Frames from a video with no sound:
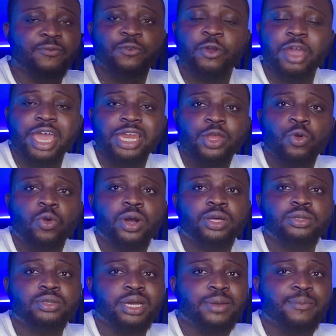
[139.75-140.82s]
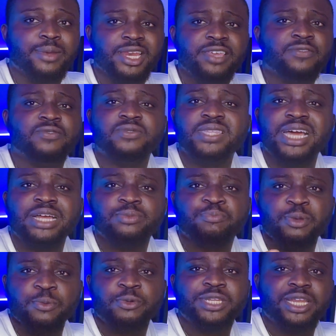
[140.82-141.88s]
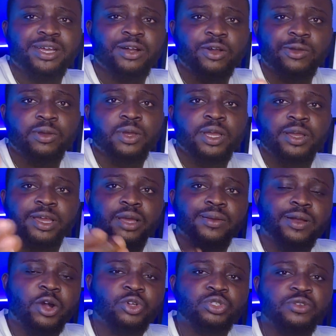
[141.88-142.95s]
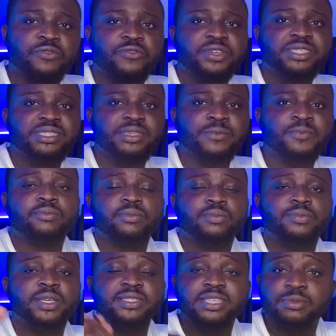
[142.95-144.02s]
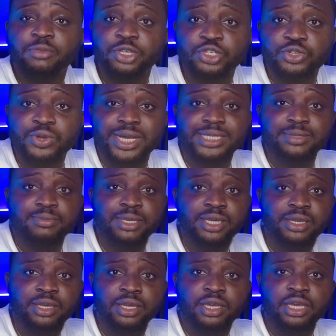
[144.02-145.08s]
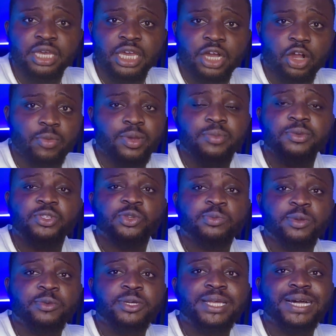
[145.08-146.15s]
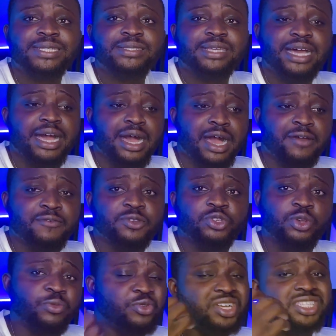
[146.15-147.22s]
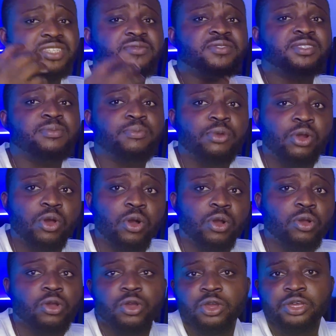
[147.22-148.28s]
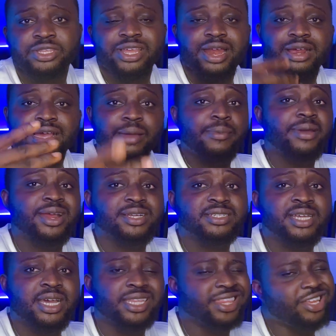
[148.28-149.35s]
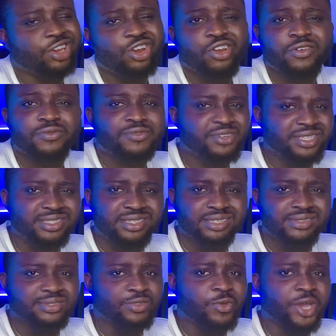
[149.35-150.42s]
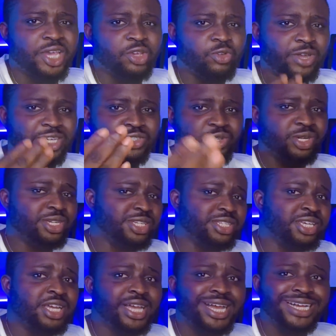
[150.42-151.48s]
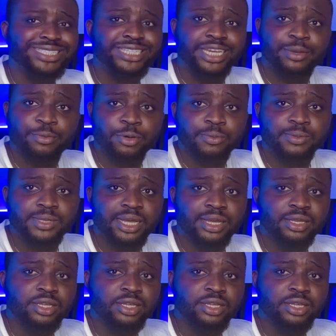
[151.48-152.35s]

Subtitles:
For anyone, believe that people that are also facing the same issue as me, or maybe some people that are having some creativity block, that are camera shy. There are a lot of reasons why you actually need a teleprompter.